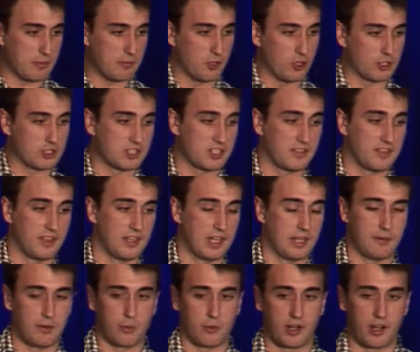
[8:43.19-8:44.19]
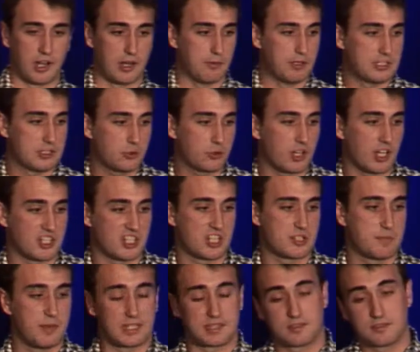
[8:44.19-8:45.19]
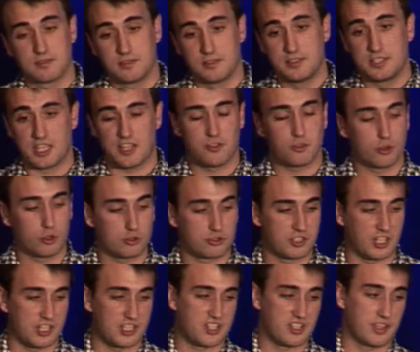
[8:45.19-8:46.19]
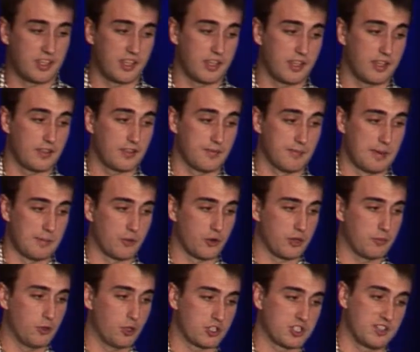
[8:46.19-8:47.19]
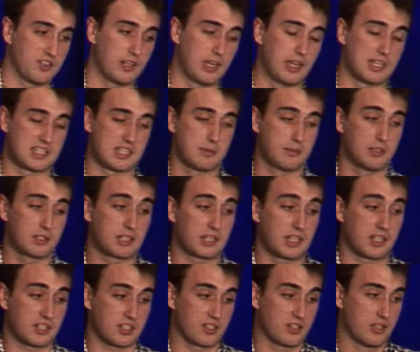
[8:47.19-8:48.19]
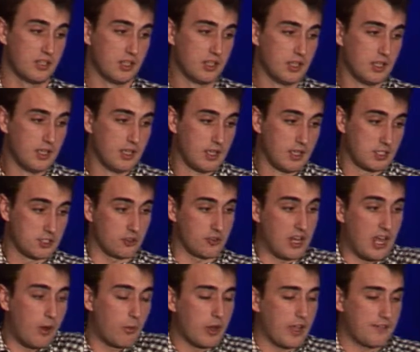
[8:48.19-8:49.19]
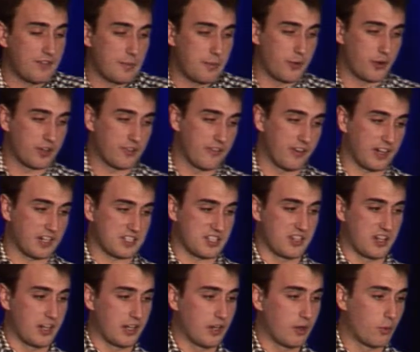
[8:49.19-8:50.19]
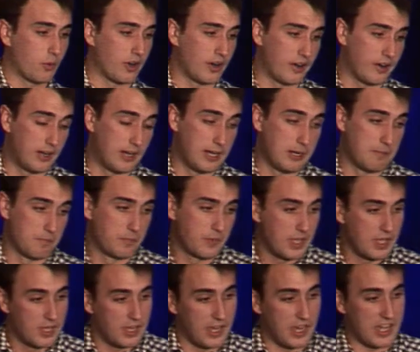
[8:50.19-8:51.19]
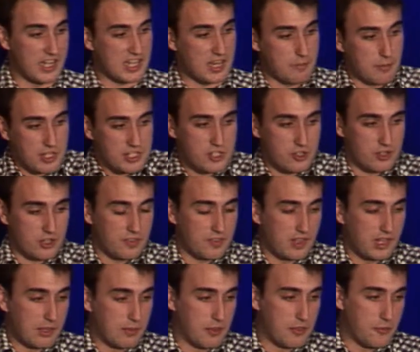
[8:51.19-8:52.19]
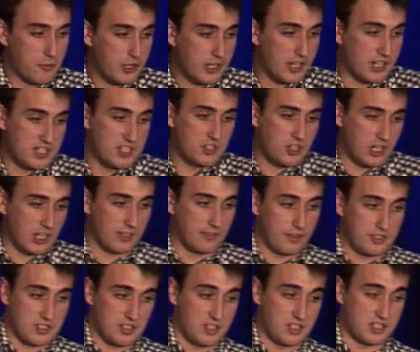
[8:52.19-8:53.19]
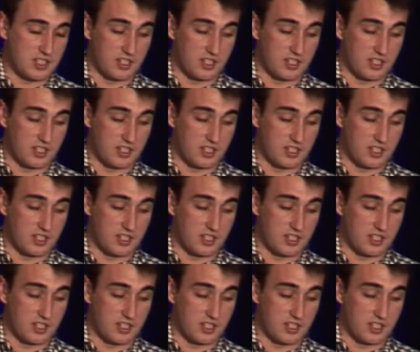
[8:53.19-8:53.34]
blocks in the level 1 and level 2 caches, but that don't touch the memory blocks in the last level cache. So now we have the perfect scenario where any eviction in the level 3 cache is going to give us the